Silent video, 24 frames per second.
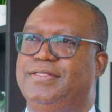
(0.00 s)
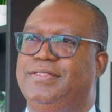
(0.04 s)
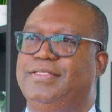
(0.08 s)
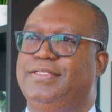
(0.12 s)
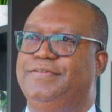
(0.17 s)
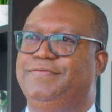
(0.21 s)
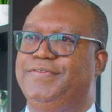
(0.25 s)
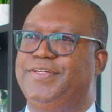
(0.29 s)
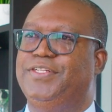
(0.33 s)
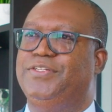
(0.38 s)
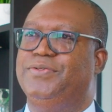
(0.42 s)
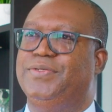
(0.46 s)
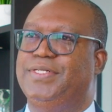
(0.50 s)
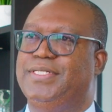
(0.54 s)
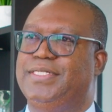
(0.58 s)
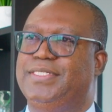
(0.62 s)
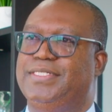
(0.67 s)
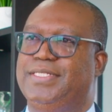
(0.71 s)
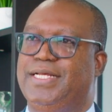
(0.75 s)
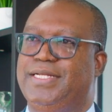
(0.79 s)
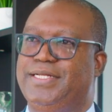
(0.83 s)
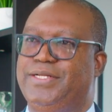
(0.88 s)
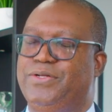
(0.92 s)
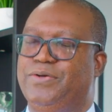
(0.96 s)
eventually
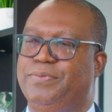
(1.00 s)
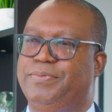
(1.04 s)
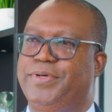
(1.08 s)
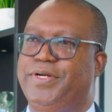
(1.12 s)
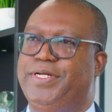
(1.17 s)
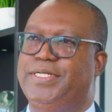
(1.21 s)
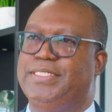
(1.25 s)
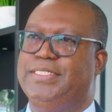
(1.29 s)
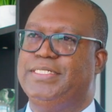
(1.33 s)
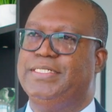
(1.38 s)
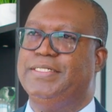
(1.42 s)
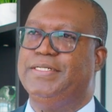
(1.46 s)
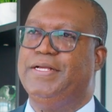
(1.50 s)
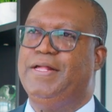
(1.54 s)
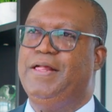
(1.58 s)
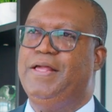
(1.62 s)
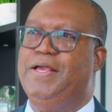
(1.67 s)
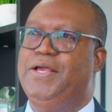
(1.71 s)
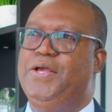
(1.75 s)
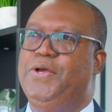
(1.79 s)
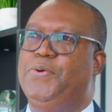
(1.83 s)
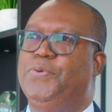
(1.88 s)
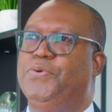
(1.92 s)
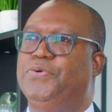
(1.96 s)
started operating.
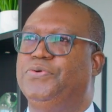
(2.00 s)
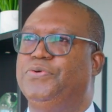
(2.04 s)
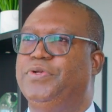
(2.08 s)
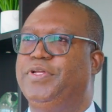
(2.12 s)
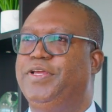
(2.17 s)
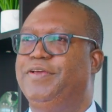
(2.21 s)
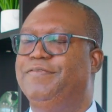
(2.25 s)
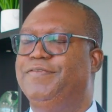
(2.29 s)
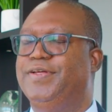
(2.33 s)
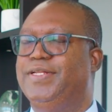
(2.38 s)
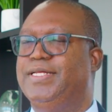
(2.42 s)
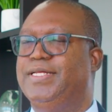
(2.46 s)
We could give an